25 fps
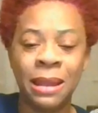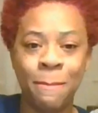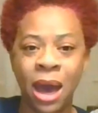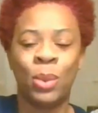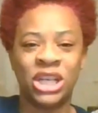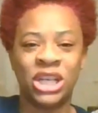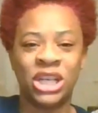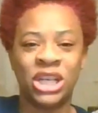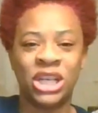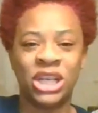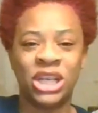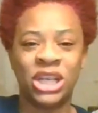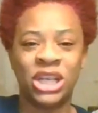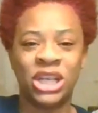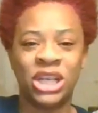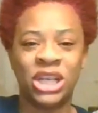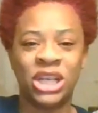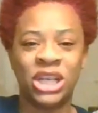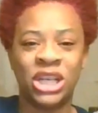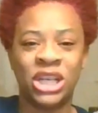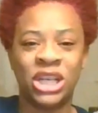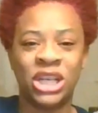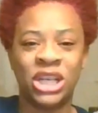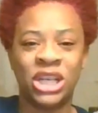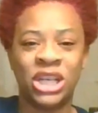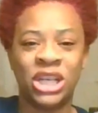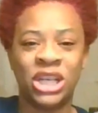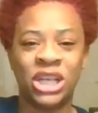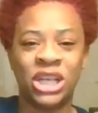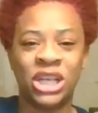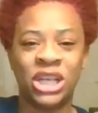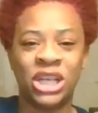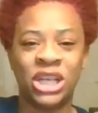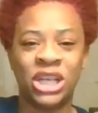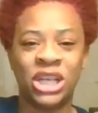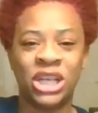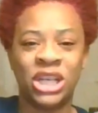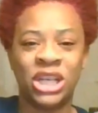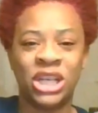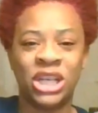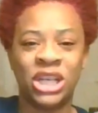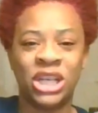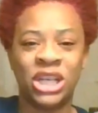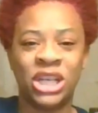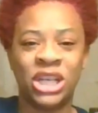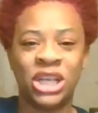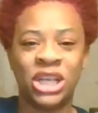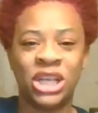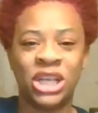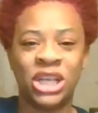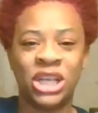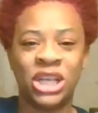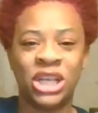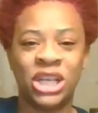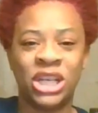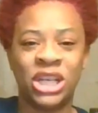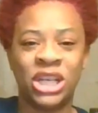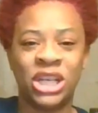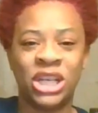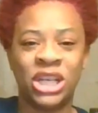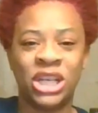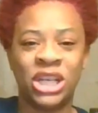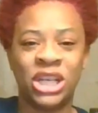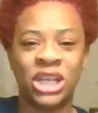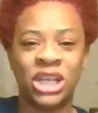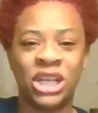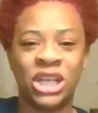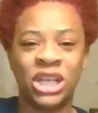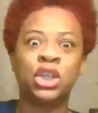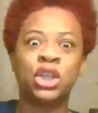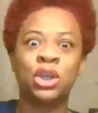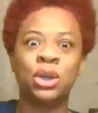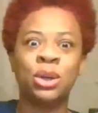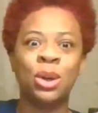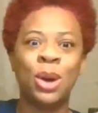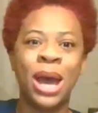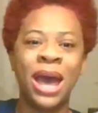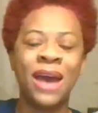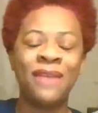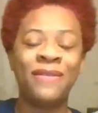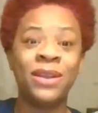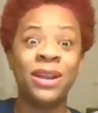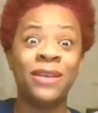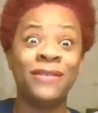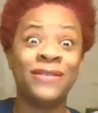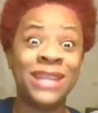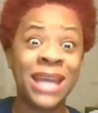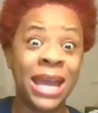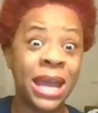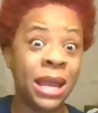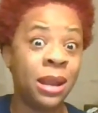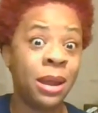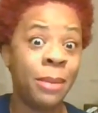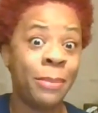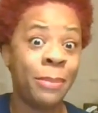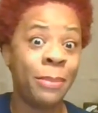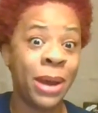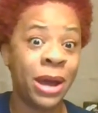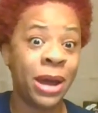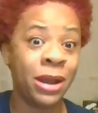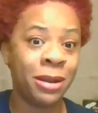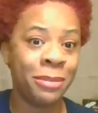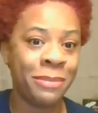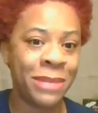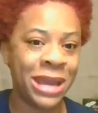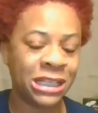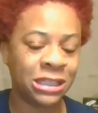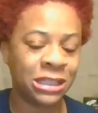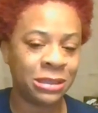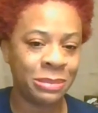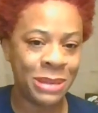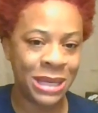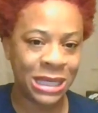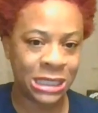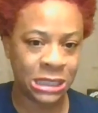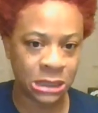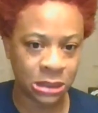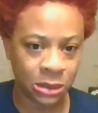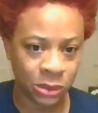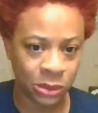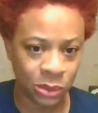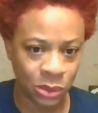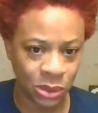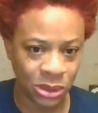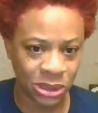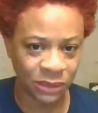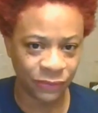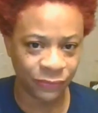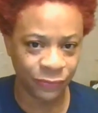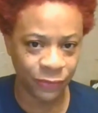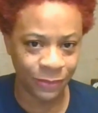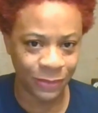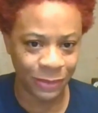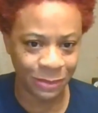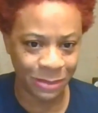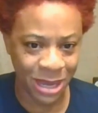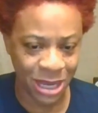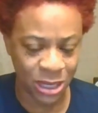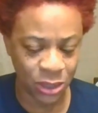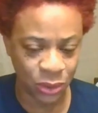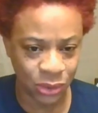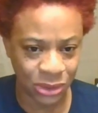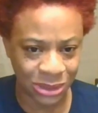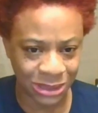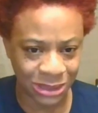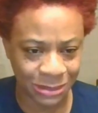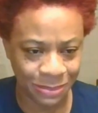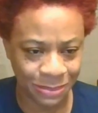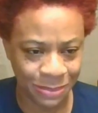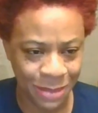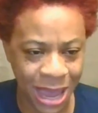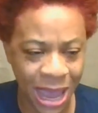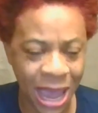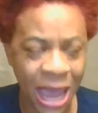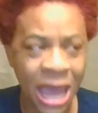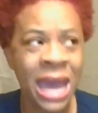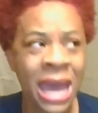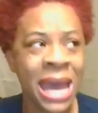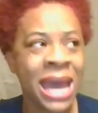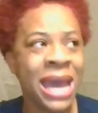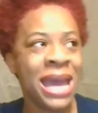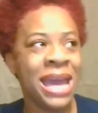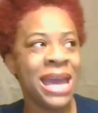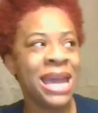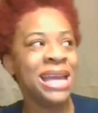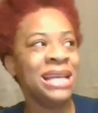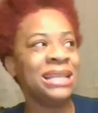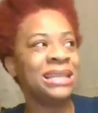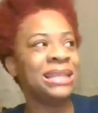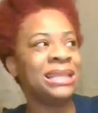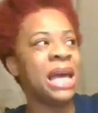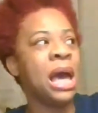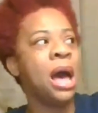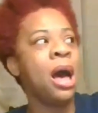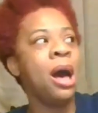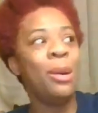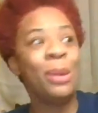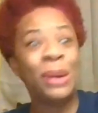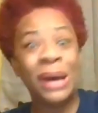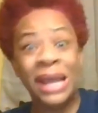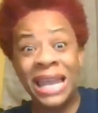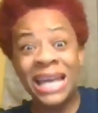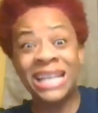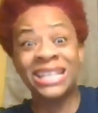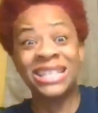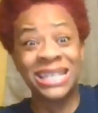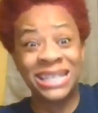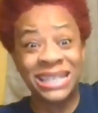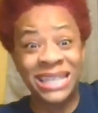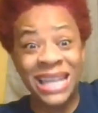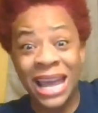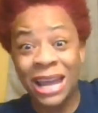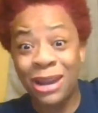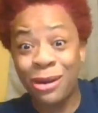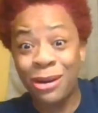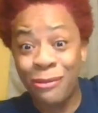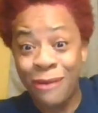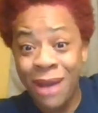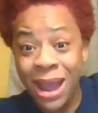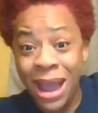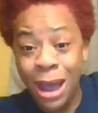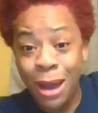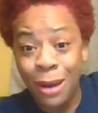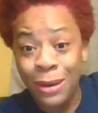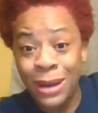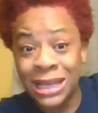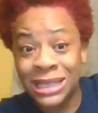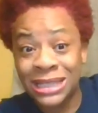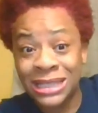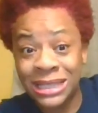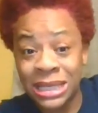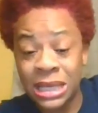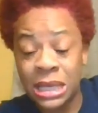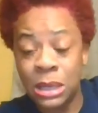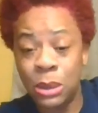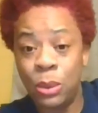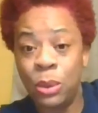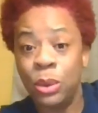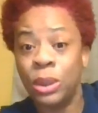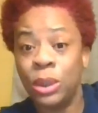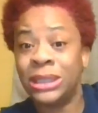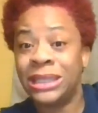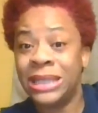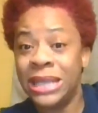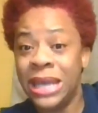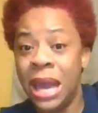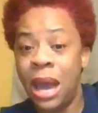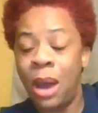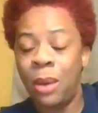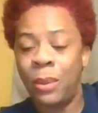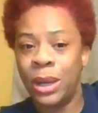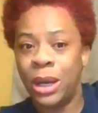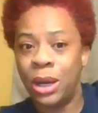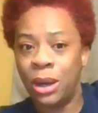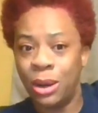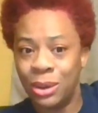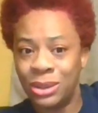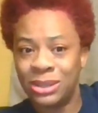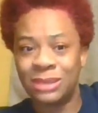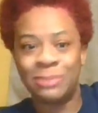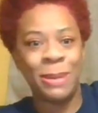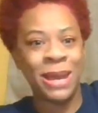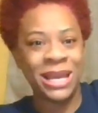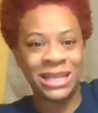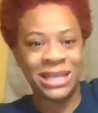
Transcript: bow when she asks, are we exclusive? Which is foolish. You don't have enough data about a man to be exclusive from the man you just met. He said, oh, well, let's just date around and see how it goes.